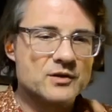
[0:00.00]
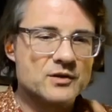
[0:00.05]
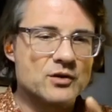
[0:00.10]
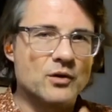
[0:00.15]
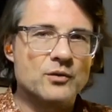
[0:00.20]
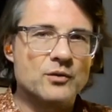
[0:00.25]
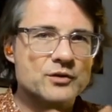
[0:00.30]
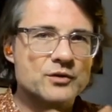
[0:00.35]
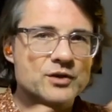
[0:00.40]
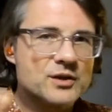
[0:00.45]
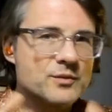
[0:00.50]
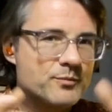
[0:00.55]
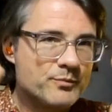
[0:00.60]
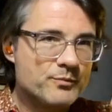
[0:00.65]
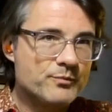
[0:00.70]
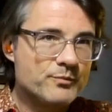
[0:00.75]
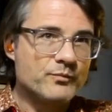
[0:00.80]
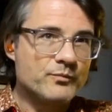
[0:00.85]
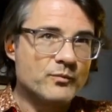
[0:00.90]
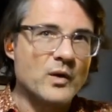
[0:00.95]
So just
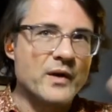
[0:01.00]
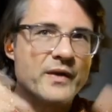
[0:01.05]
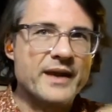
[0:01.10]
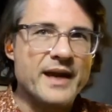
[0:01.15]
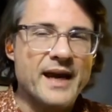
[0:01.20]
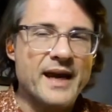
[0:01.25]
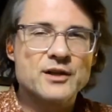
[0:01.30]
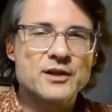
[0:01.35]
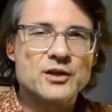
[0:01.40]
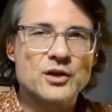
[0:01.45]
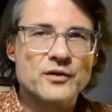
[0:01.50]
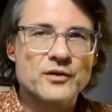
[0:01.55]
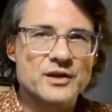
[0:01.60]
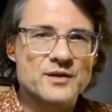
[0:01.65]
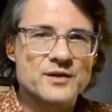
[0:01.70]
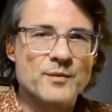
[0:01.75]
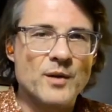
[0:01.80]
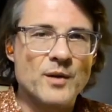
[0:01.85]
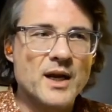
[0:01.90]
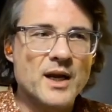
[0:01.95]
when they entered the
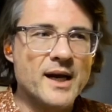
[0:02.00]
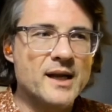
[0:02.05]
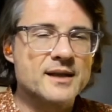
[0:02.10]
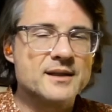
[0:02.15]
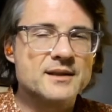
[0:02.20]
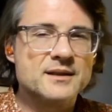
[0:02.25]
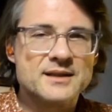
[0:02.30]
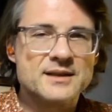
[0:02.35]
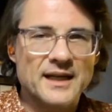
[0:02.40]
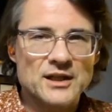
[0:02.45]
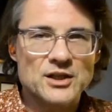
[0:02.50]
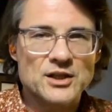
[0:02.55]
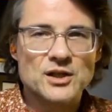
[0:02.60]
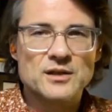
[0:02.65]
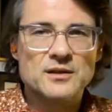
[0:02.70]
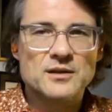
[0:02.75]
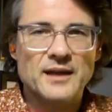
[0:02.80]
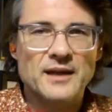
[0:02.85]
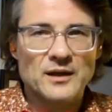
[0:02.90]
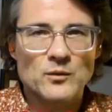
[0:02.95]
small island
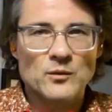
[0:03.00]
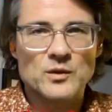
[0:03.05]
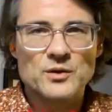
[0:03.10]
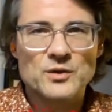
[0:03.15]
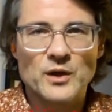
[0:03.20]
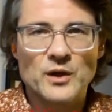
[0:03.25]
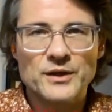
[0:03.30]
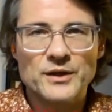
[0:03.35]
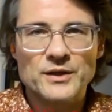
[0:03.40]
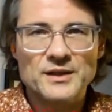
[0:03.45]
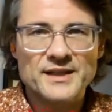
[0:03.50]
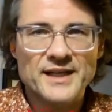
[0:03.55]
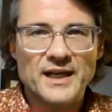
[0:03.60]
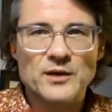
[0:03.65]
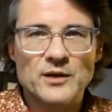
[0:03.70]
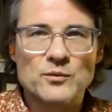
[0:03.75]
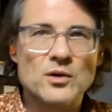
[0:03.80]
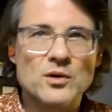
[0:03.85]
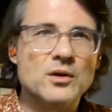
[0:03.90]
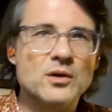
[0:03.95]
section, that was a
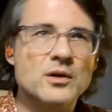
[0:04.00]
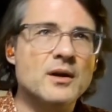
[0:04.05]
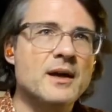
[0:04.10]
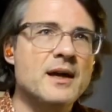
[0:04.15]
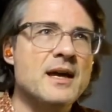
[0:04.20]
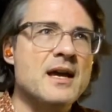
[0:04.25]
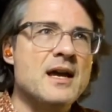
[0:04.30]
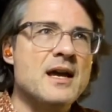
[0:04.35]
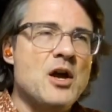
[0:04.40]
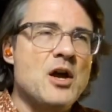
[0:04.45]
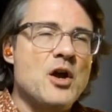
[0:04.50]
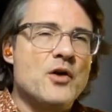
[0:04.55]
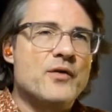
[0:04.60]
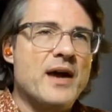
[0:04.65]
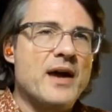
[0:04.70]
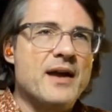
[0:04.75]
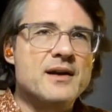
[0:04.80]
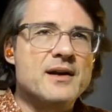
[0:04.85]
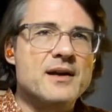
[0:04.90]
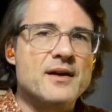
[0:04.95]
second roll,
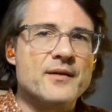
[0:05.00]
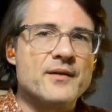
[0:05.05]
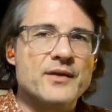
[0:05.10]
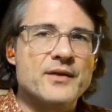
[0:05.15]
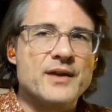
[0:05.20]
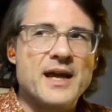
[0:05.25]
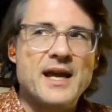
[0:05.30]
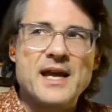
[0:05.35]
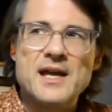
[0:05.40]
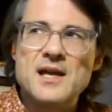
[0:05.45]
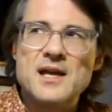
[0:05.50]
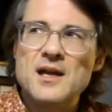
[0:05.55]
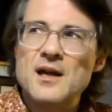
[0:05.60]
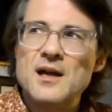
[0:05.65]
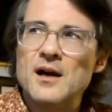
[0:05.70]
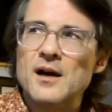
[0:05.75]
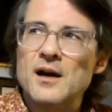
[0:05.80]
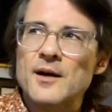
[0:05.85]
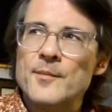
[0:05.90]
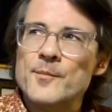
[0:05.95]
then they
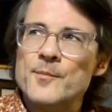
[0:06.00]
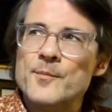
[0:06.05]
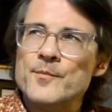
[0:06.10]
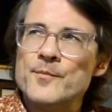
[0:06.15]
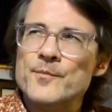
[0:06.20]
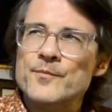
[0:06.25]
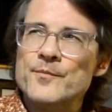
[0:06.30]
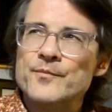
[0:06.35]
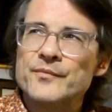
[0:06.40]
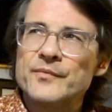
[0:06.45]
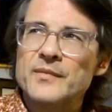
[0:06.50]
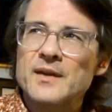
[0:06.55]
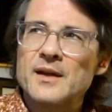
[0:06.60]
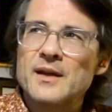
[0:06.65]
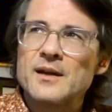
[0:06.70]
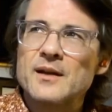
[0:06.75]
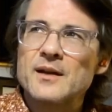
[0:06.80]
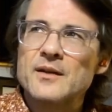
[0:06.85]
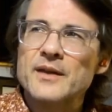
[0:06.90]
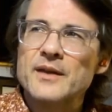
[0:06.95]

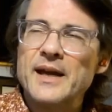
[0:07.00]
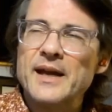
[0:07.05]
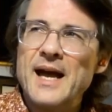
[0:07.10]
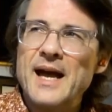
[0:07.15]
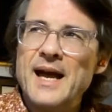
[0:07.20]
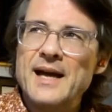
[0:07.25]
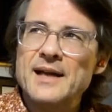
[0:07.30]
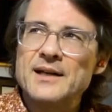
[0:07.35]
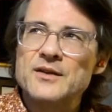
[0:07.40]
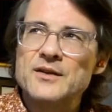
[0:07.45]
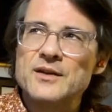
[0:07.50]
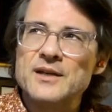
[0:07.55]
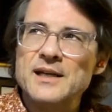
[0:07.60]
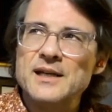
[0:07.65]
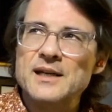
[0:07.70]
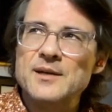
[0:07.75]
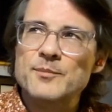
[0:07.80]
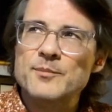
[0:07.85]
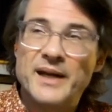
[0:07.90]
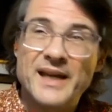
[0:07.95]
had
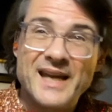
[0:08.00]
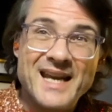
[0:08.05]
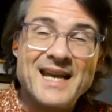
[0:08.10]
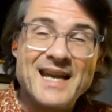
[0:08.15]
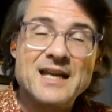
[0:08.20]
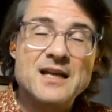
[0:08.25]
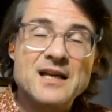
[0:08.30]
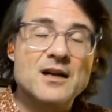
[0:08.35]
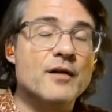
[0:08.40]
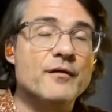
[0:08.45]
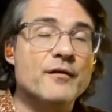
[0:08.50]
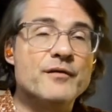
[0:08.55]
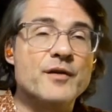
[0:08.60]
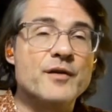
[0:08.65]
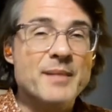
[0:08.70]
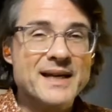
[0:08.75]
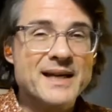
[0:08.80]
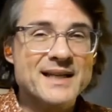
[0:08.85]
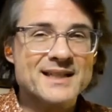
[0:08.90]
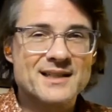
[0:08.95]
the beginning of the
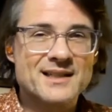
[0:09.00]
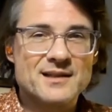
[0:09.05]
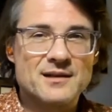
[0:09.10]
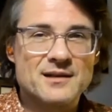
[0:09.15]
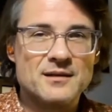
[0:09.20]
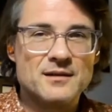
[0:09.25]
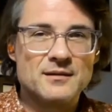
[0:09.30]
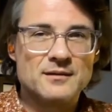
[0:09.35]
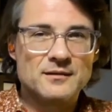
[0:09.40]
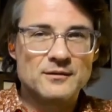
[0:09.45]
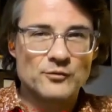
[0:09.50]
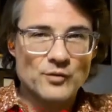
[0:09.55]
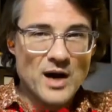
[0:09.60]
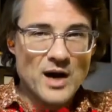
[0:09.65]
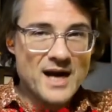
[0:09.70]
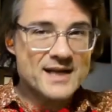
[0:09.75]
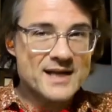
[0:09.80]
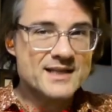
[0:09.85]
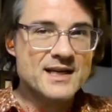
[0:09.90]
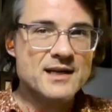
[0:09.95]
mist
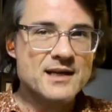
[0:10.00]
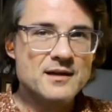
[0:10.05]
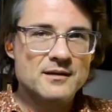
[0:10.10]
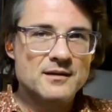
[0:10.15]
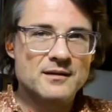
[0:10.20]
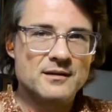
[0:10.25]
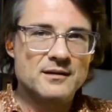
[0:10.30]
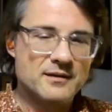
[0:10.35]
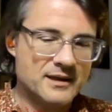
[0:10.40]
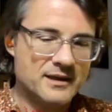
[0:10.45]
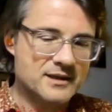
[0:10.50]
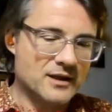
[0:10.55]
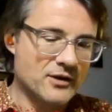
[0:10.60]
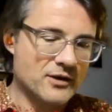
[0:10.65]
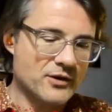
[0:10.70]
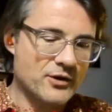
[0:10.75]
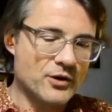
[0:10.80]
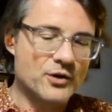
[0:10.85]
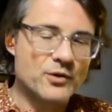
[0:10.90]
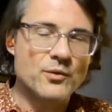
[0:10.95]
rising. That's the
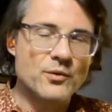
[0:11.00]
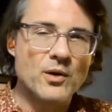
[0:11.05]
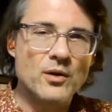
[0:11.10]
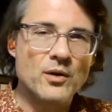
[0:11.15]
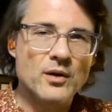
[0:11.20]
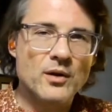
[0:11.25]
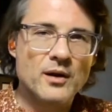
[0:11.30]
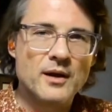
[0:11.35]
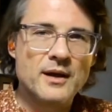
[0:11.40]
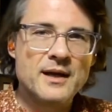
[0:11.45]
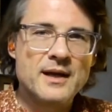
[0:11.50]
third roll.